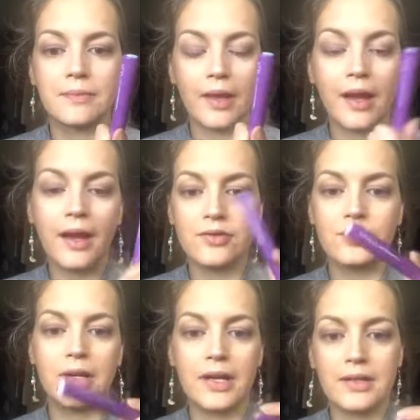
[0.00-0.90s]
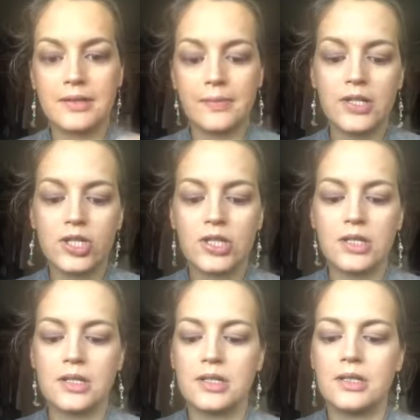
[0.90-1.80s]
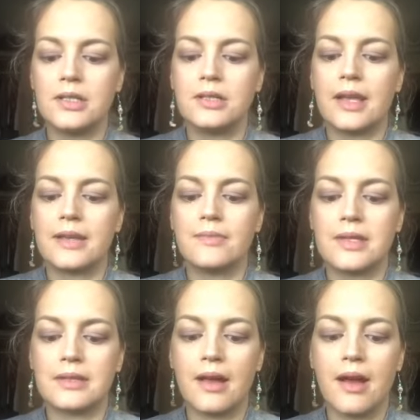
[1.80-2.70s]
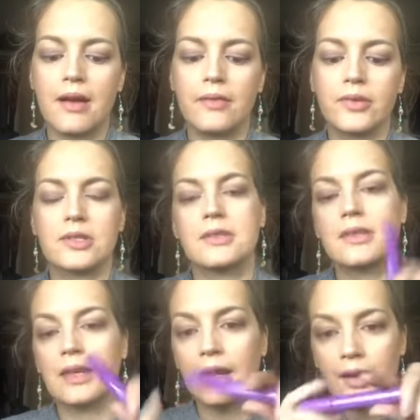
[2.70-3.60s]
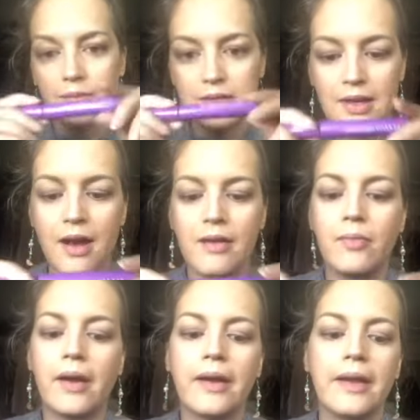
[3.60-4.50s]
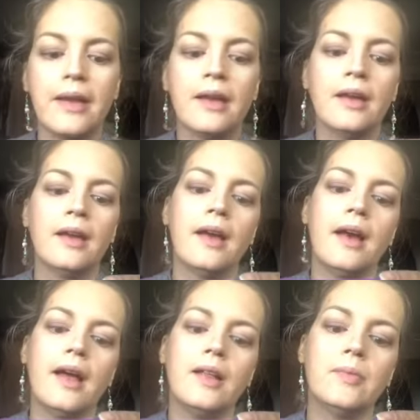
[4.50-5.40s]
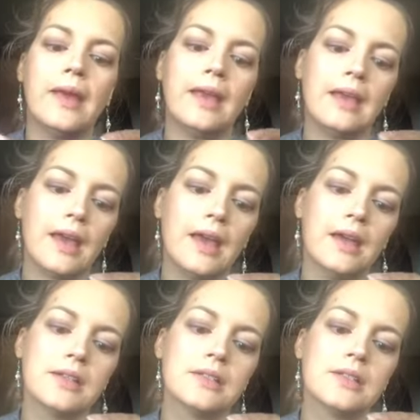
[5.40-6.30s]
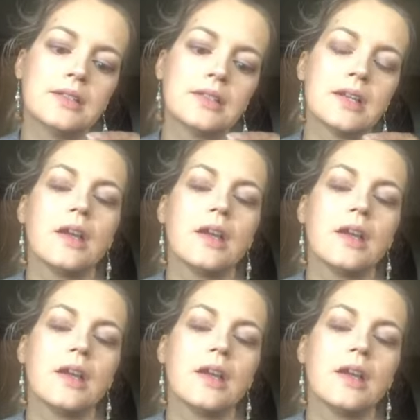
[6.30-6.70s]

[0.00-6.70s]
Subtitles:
I have to wear a special mascara, which is thickening mascara by Almay, and